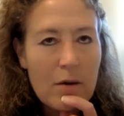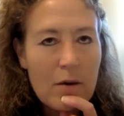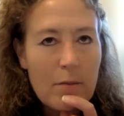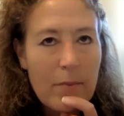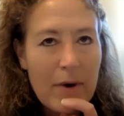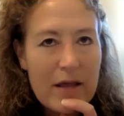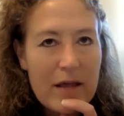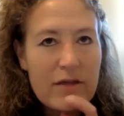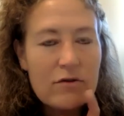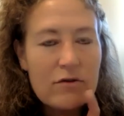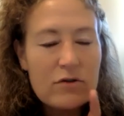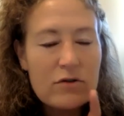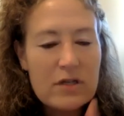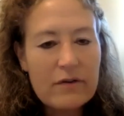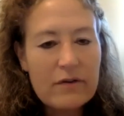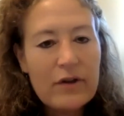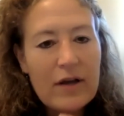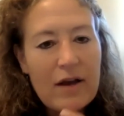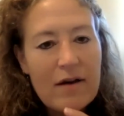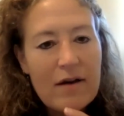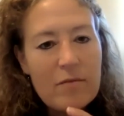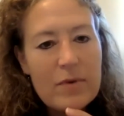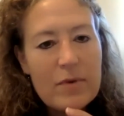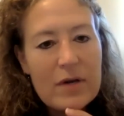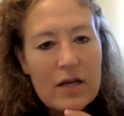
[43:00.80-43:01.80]
but there
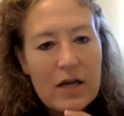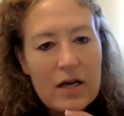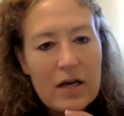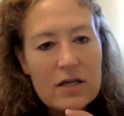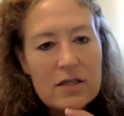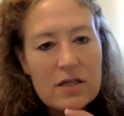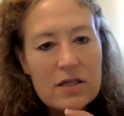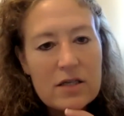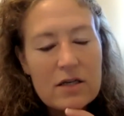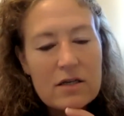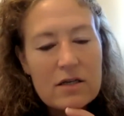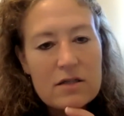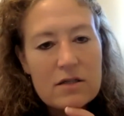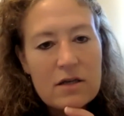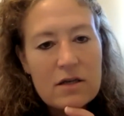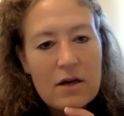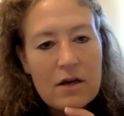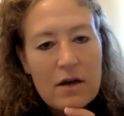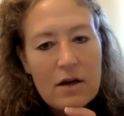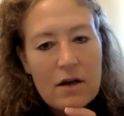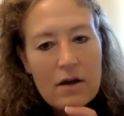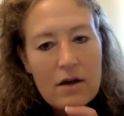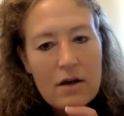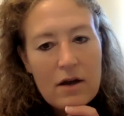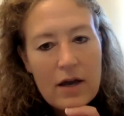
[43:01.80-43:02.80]
definitely have been cases
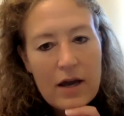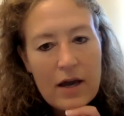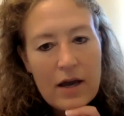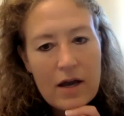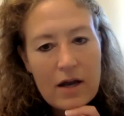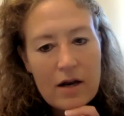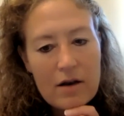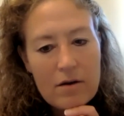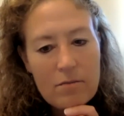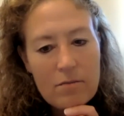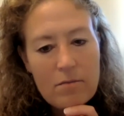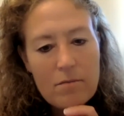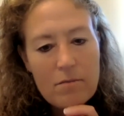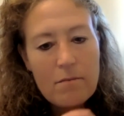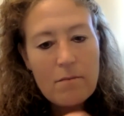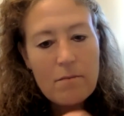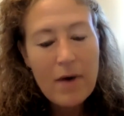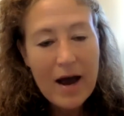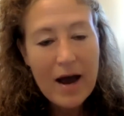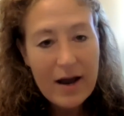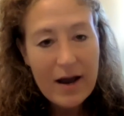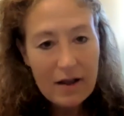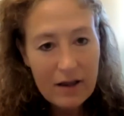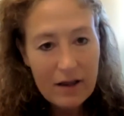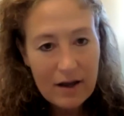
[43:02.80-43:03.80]
in
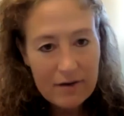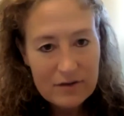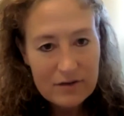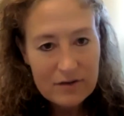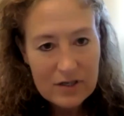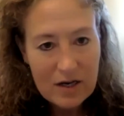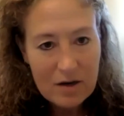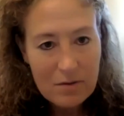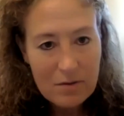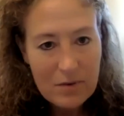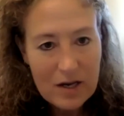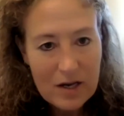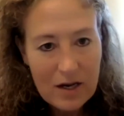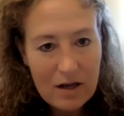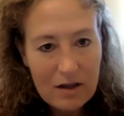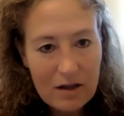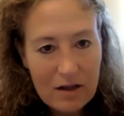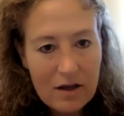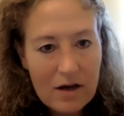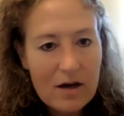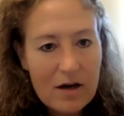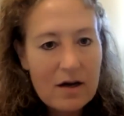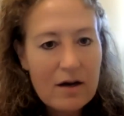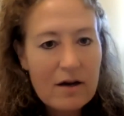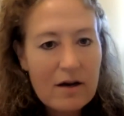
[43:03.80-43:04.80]
my lifetime at
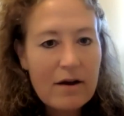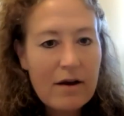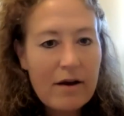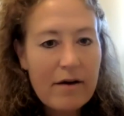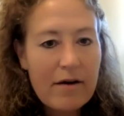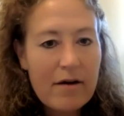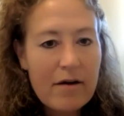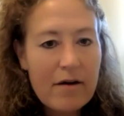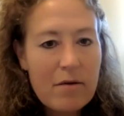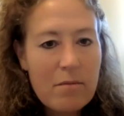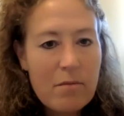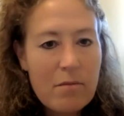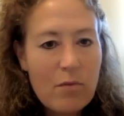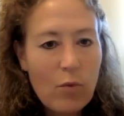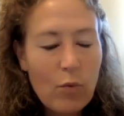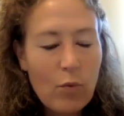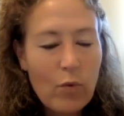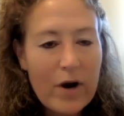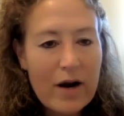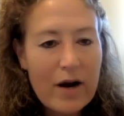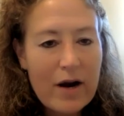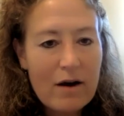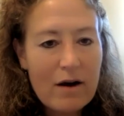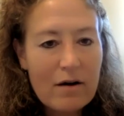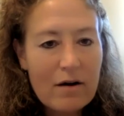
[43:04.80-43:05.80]
ELAW
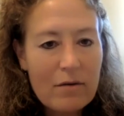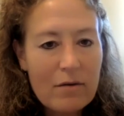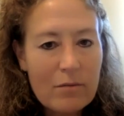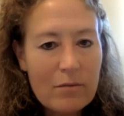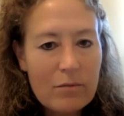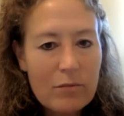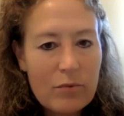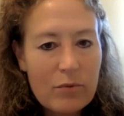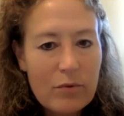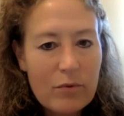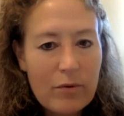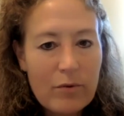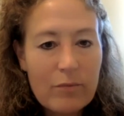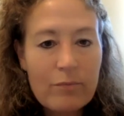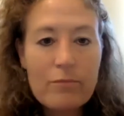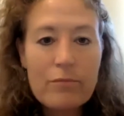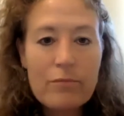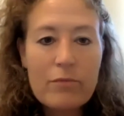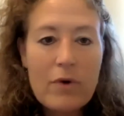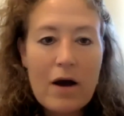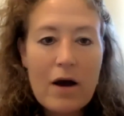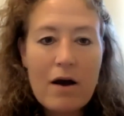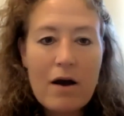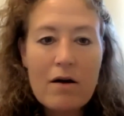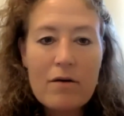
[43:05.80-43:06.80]
where
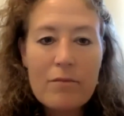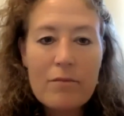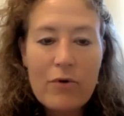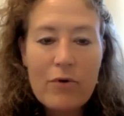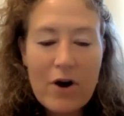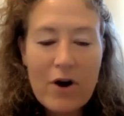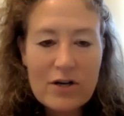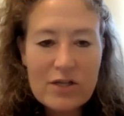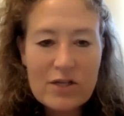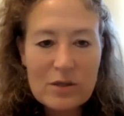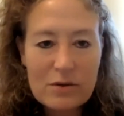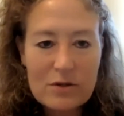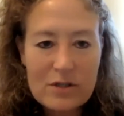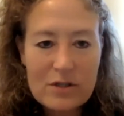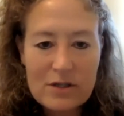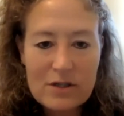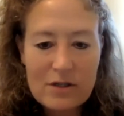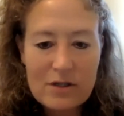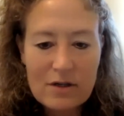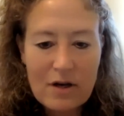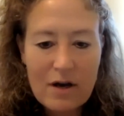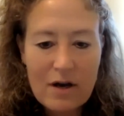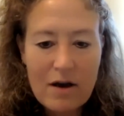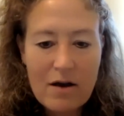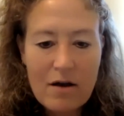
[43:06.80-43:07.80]
our project
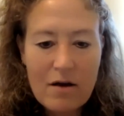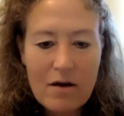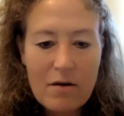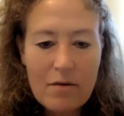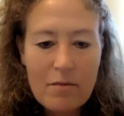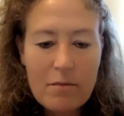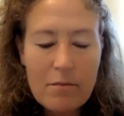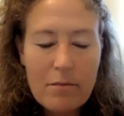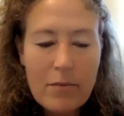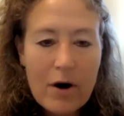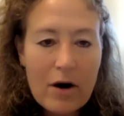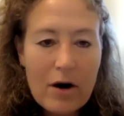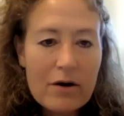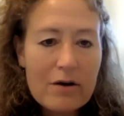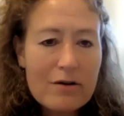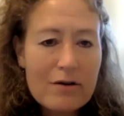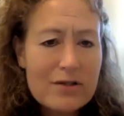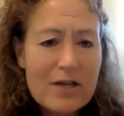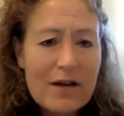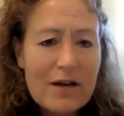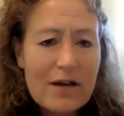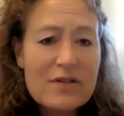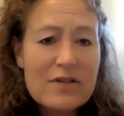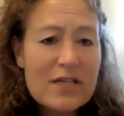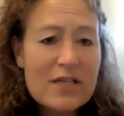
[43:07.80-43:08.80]
partners
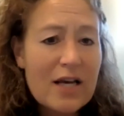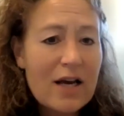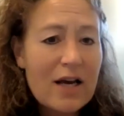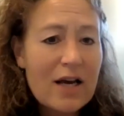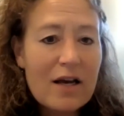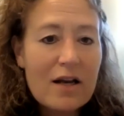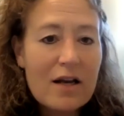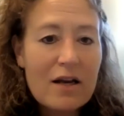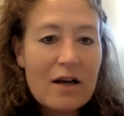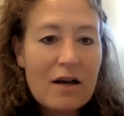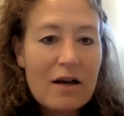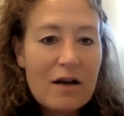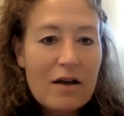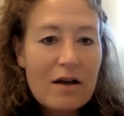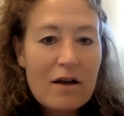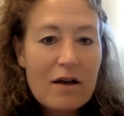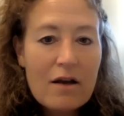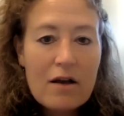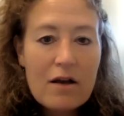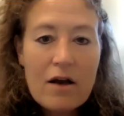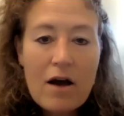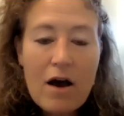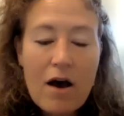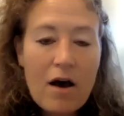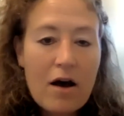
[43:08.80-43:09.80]
have said
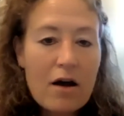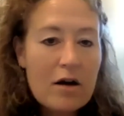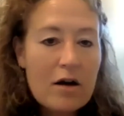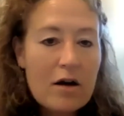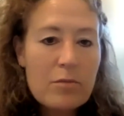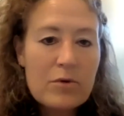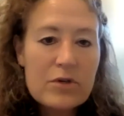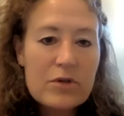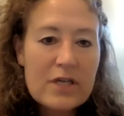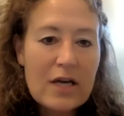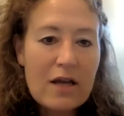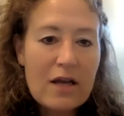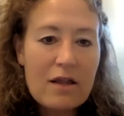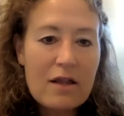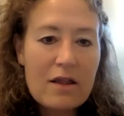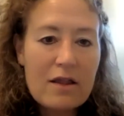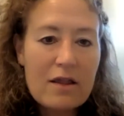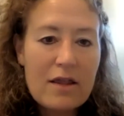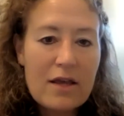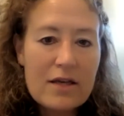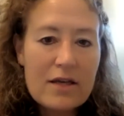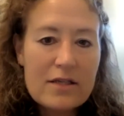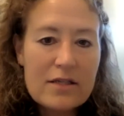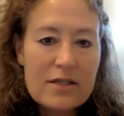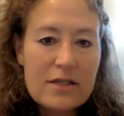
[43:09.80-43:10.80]
100%
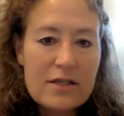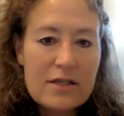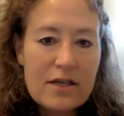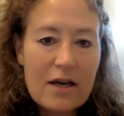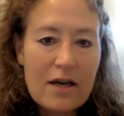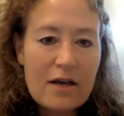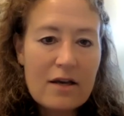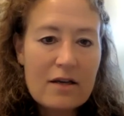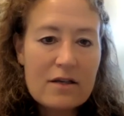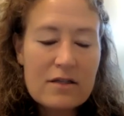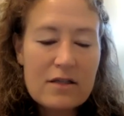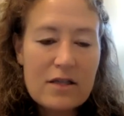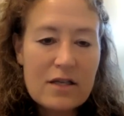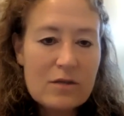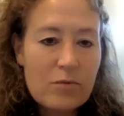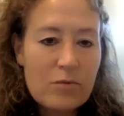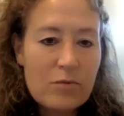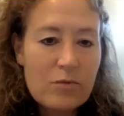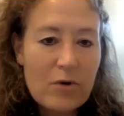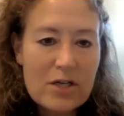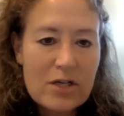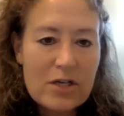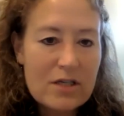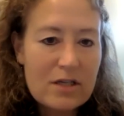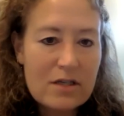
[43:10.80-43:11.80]
this
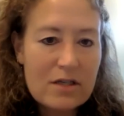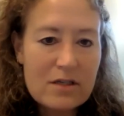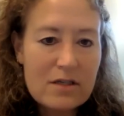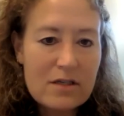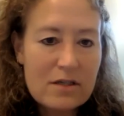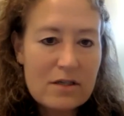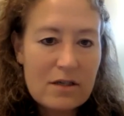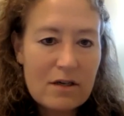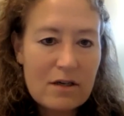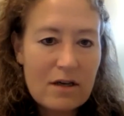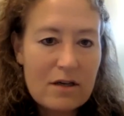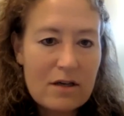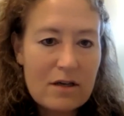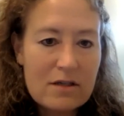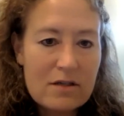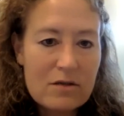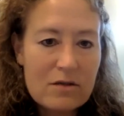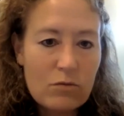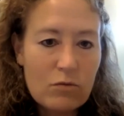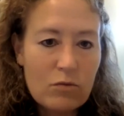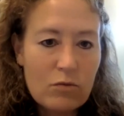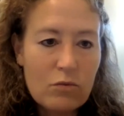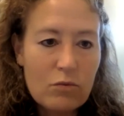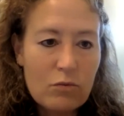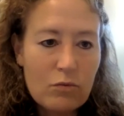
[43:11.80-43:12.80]
project is
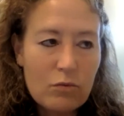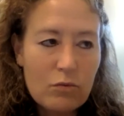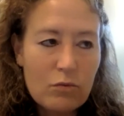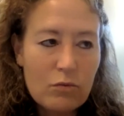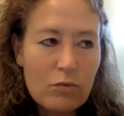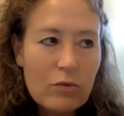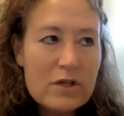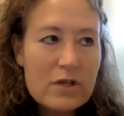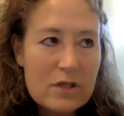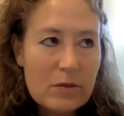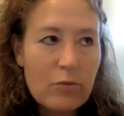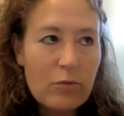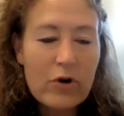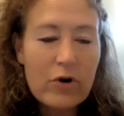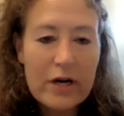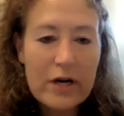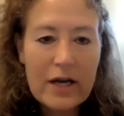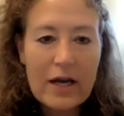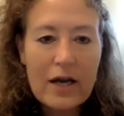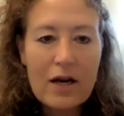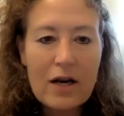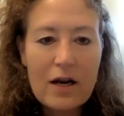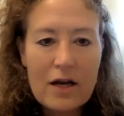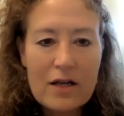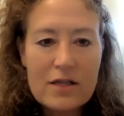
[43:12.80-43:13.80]
we're
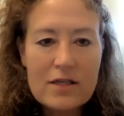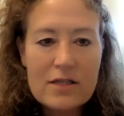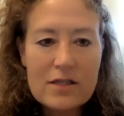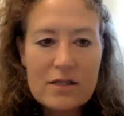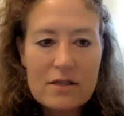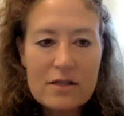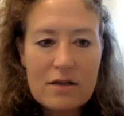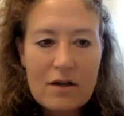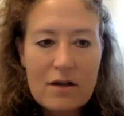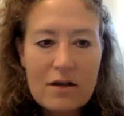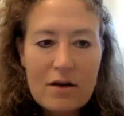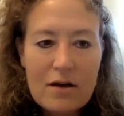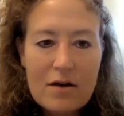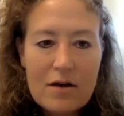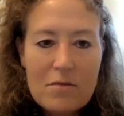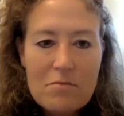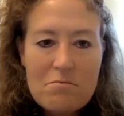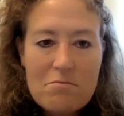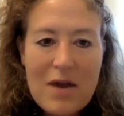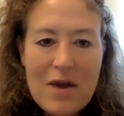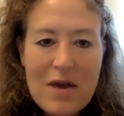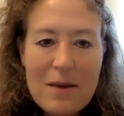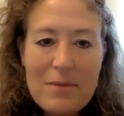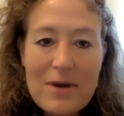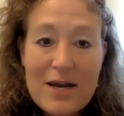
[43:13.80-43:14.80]
supporting it.
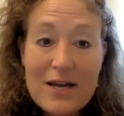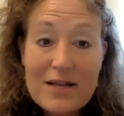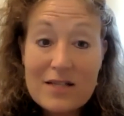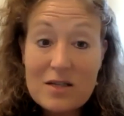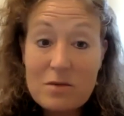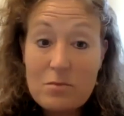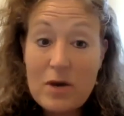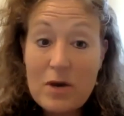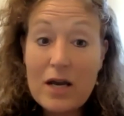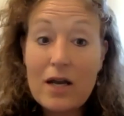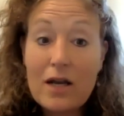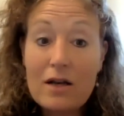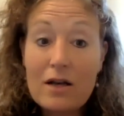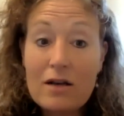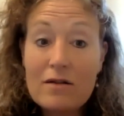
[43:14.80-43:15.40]
Maybe it's a bit